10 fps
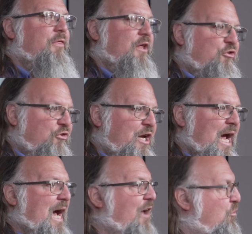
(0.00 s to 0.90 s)
than she
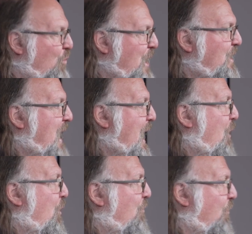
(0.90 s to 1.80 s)
has right
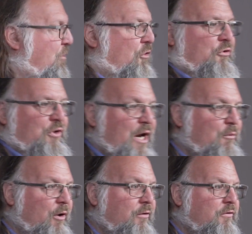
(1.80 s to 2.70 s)
now over social
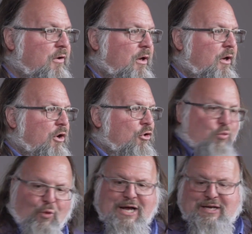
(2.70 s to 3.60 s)
networks.
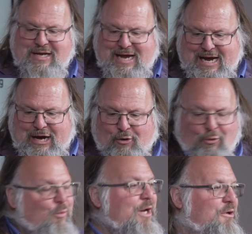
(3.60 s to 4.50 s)
Right now,
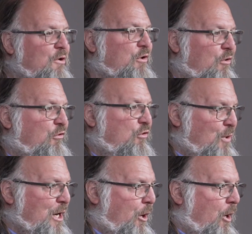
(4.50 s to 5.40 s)
when you use
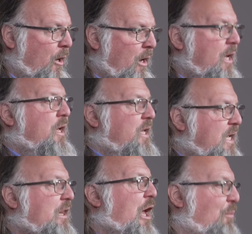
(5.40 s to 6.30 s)
Twitter,
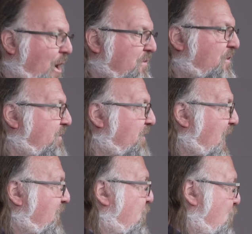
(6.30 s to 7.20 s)
Elon Musk
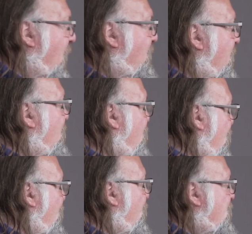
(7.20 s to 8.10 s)
decides who comes up
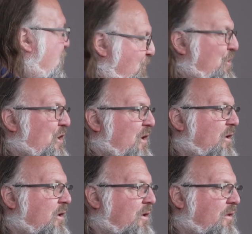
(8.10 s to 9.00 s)
first in your
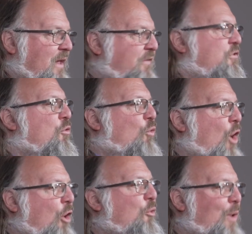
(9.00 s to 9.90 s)
feed. That's the
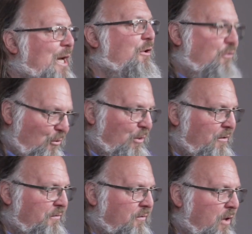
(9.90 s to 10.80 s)
wrong way to do
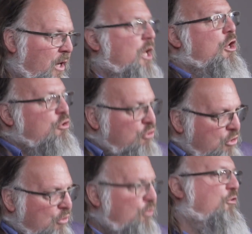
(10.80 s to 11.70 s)
this.
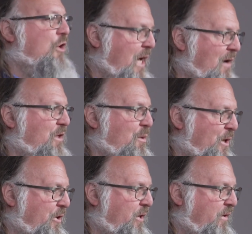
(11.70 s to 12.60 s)
You should have the
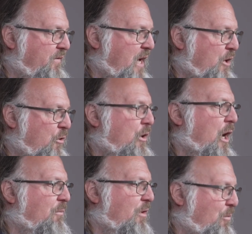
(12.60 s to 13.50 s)
ability to decide who
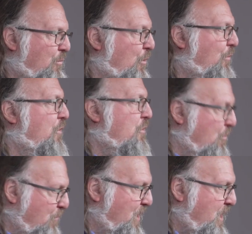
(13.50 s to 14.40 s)
comes up first in
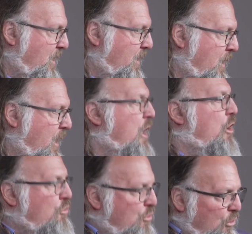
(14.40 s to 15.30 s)
your feed.
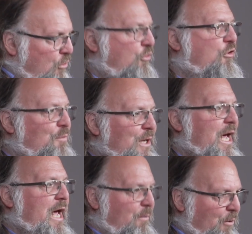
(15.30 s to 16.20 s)
You should be
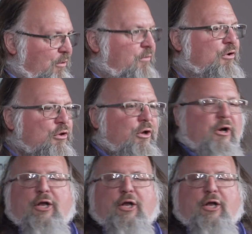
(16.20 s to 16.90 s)
able to look at